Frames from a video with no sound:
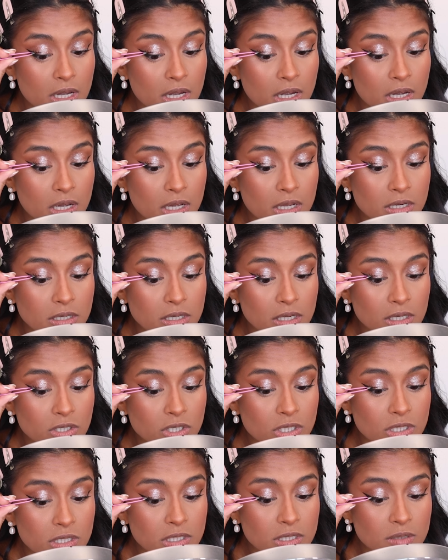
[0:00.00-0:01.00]
and I
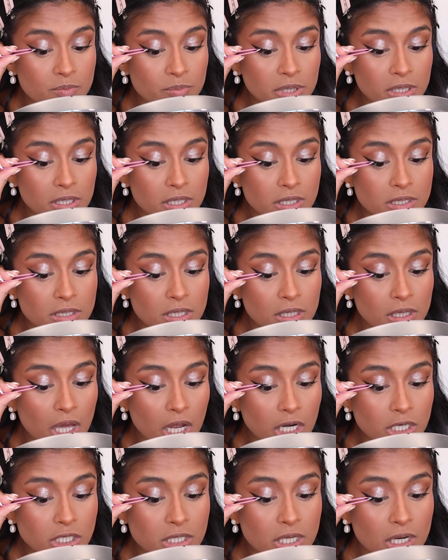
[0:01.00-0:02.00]
just place the
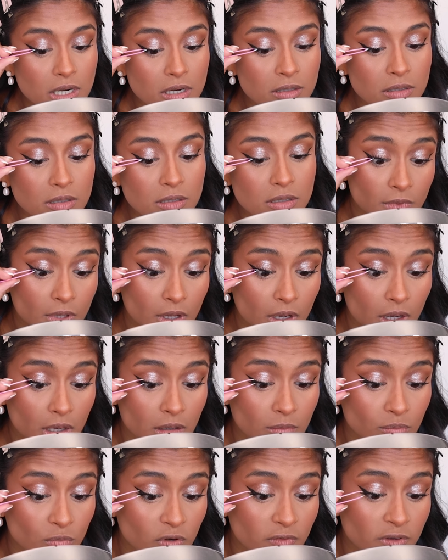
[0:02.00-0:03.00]
lash down.
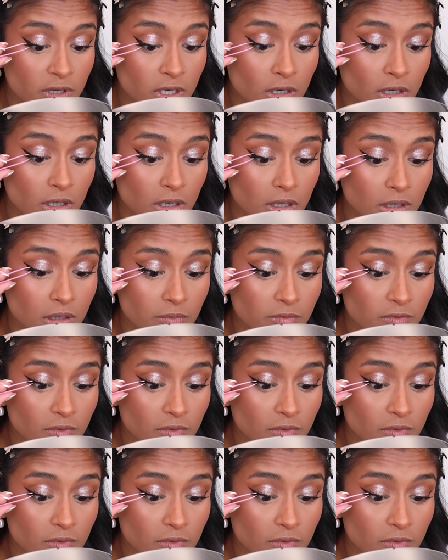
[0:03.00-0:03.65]
And moving your